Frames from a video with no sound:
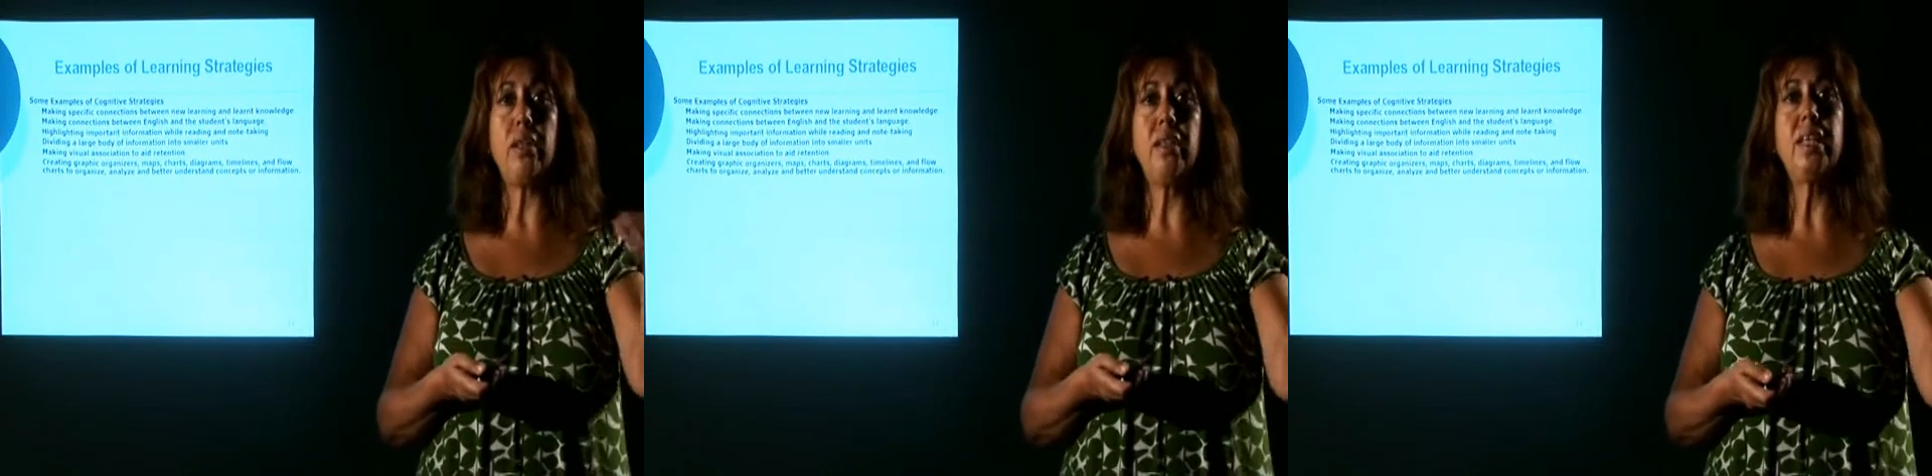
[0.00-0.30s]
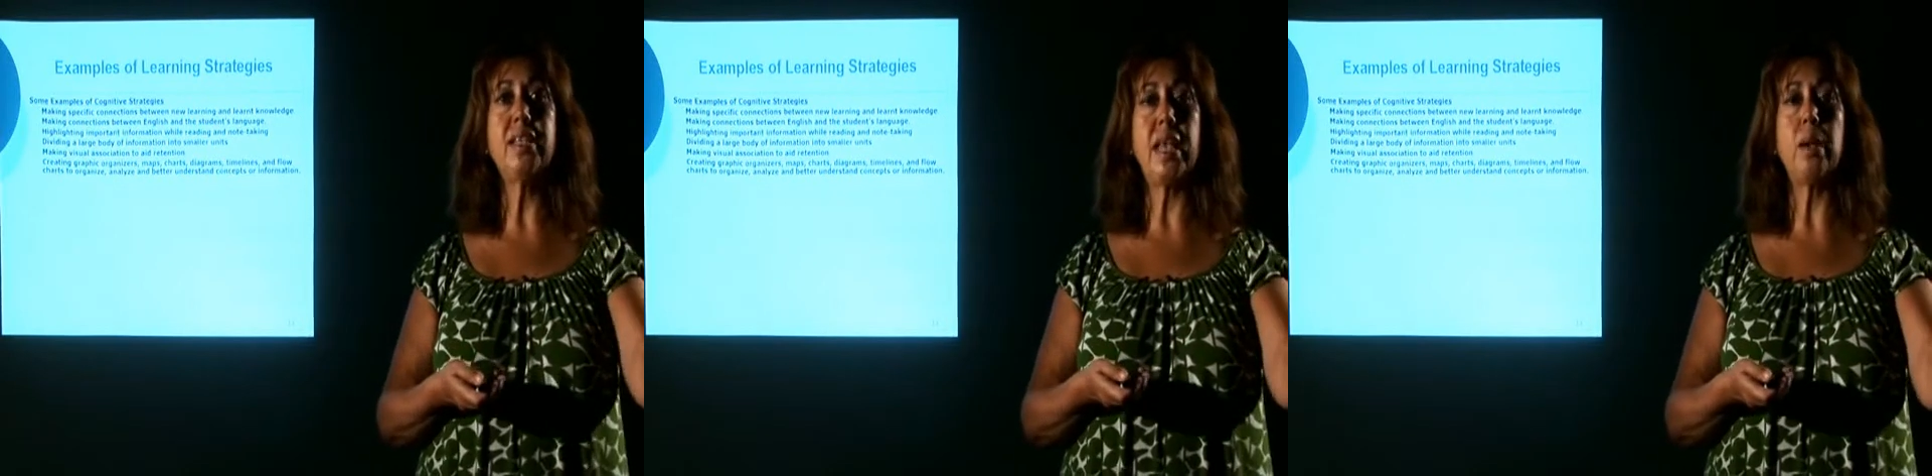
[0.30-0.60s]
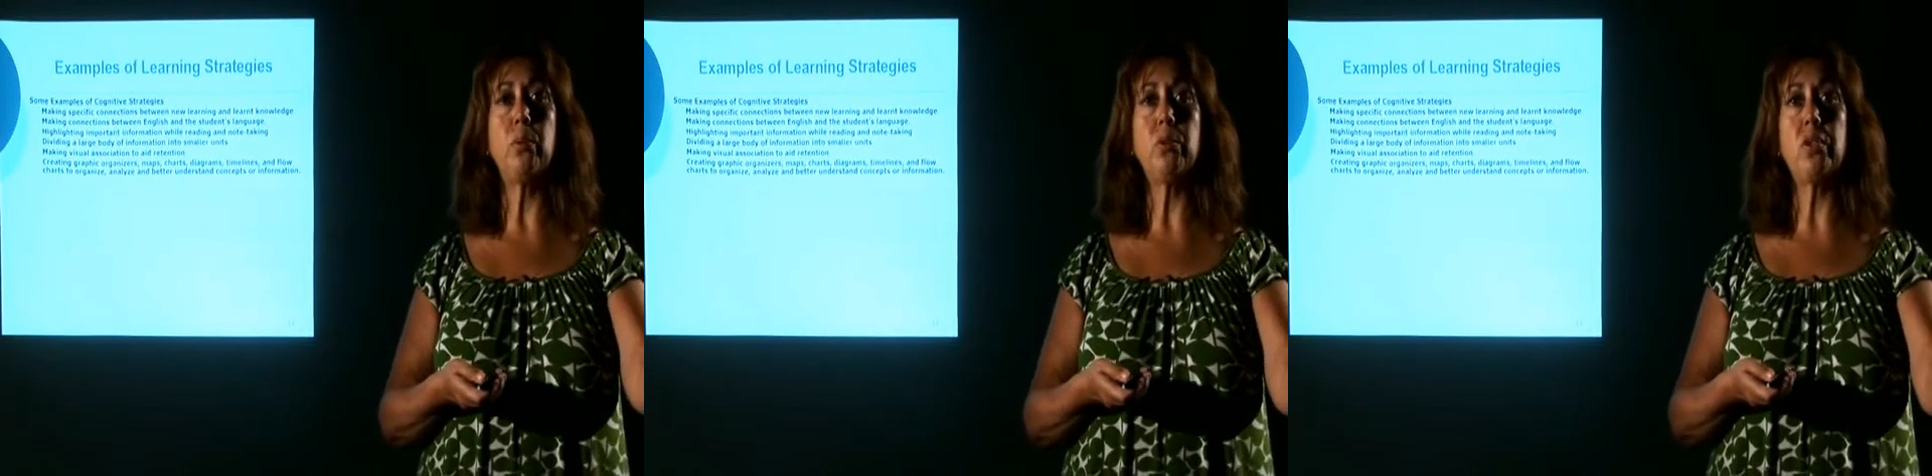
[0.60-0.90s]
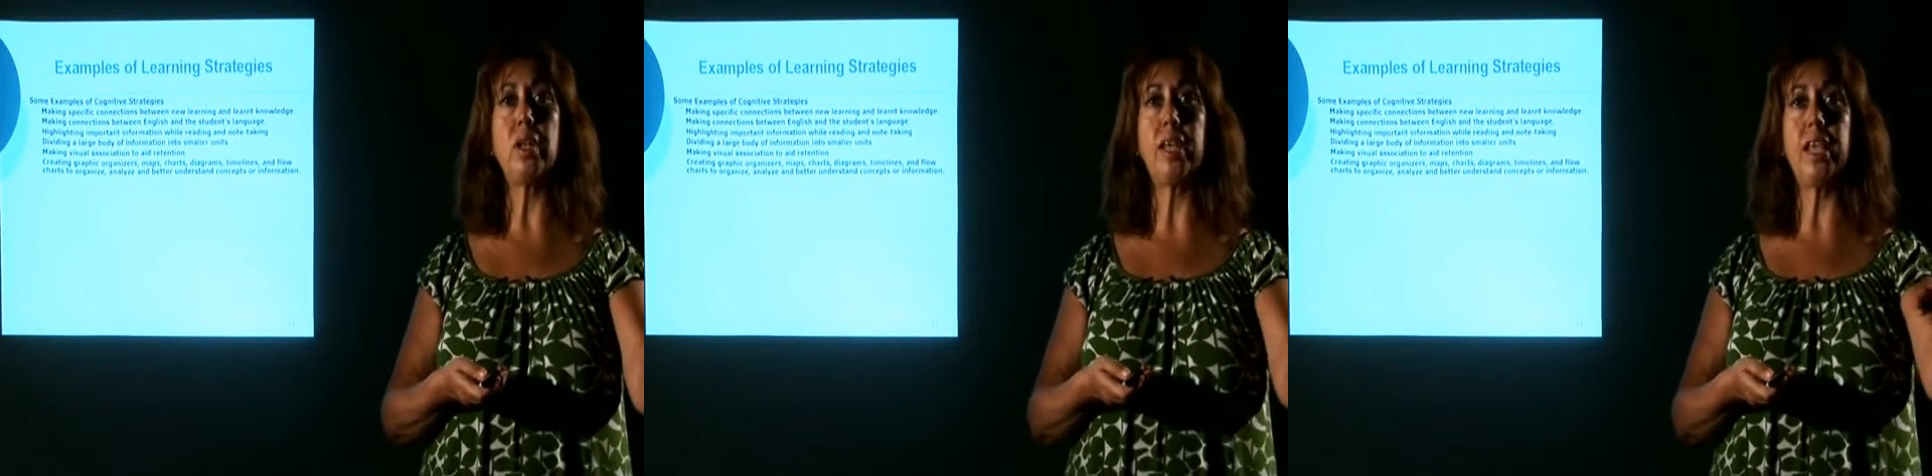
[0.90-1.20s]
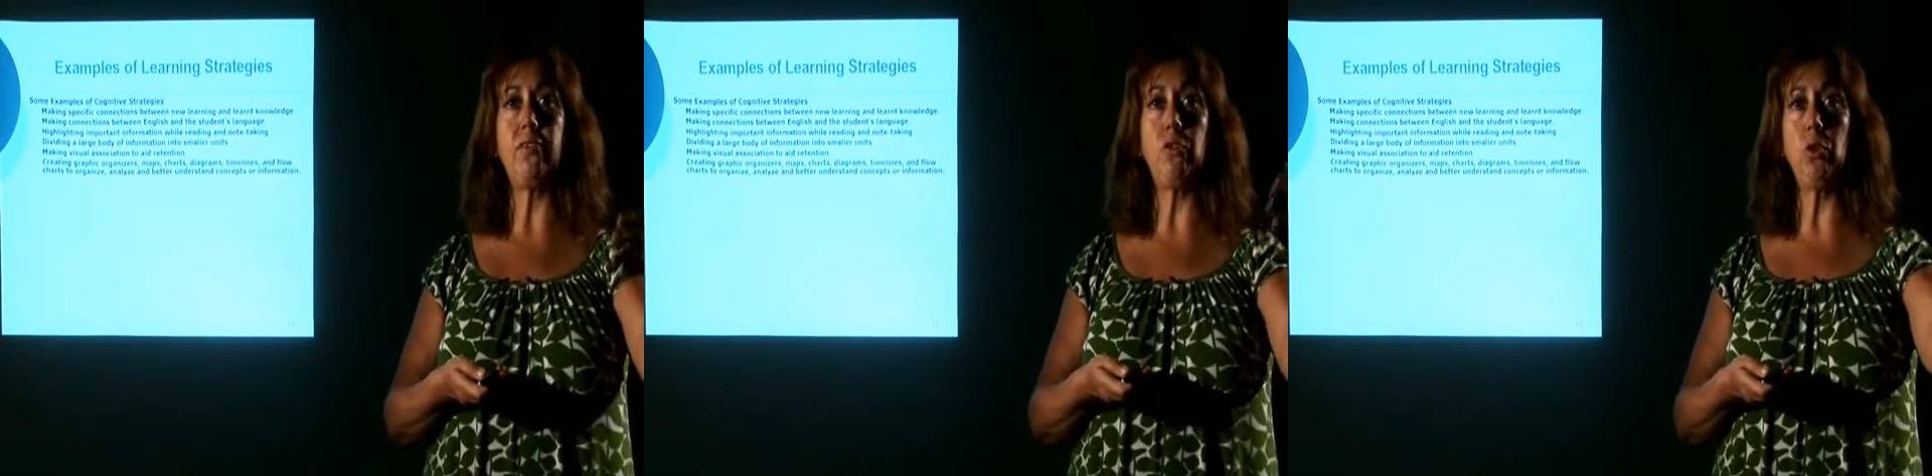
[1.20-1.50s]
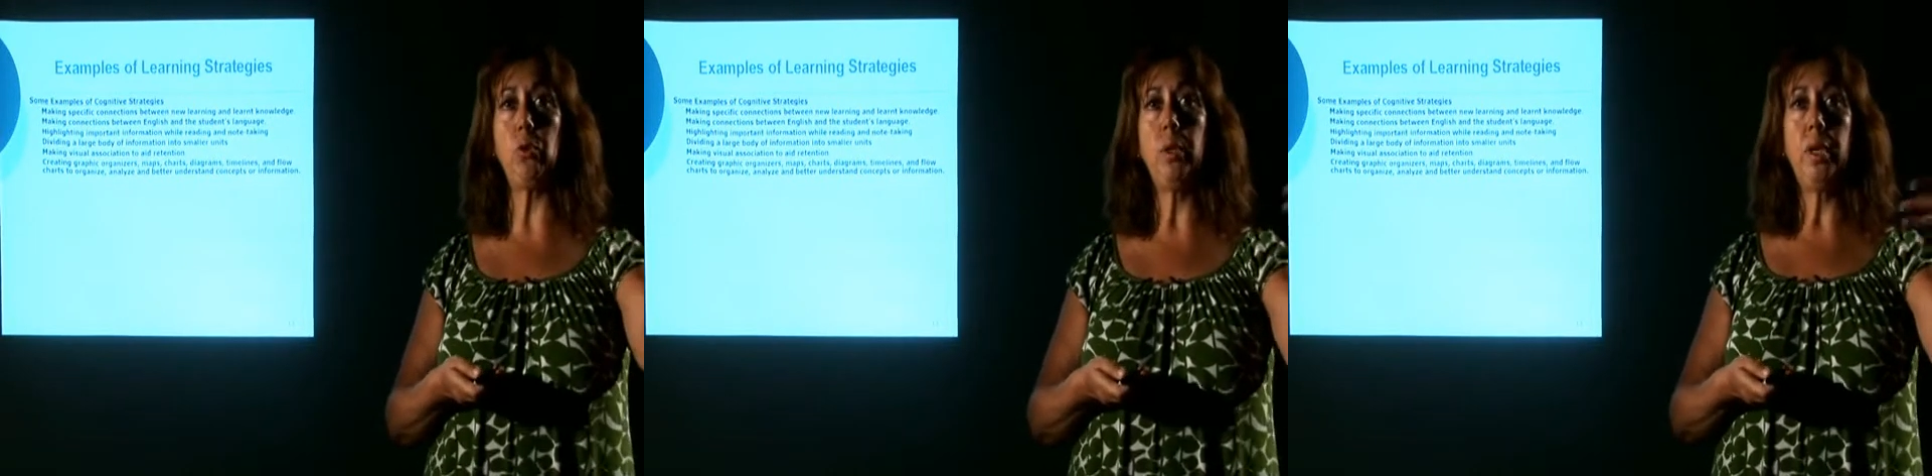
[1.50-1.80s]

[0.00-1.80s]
in the examples that I gave you